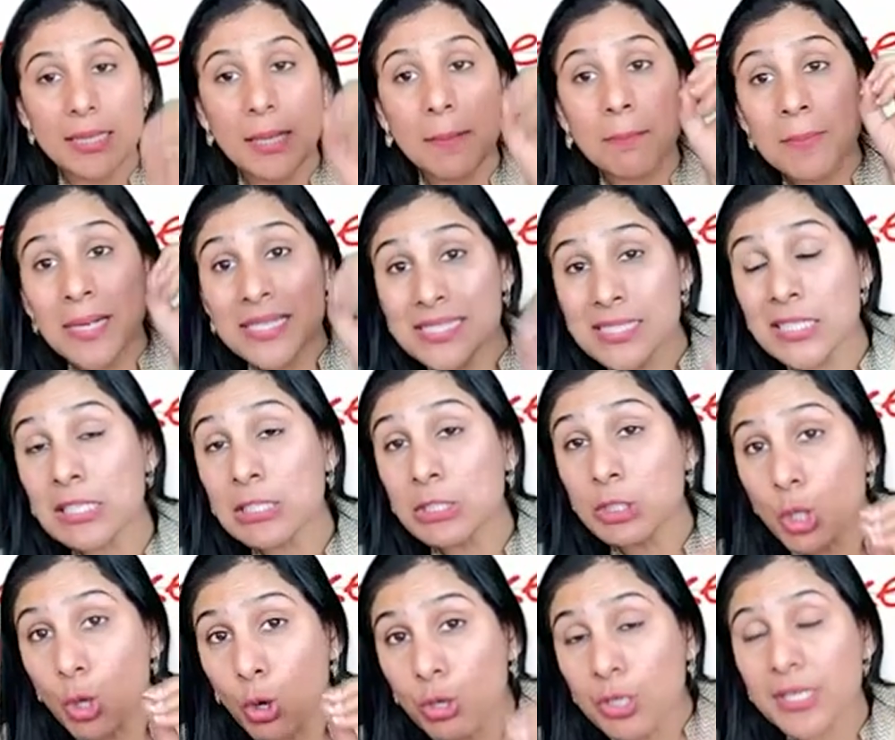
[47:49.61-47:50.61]
the muscle
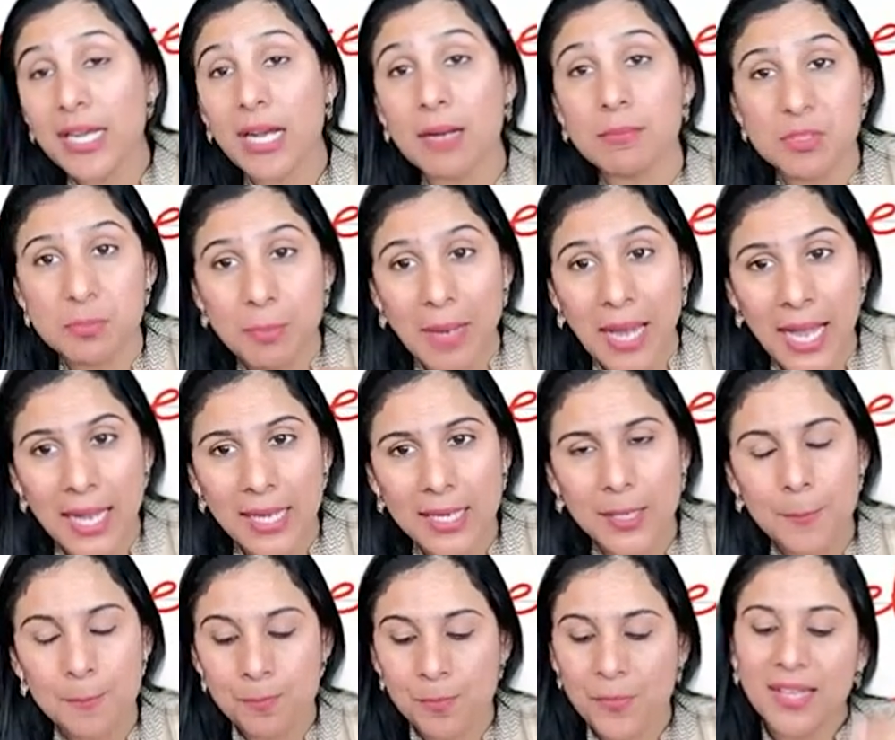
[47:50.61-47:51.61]
tone comes back,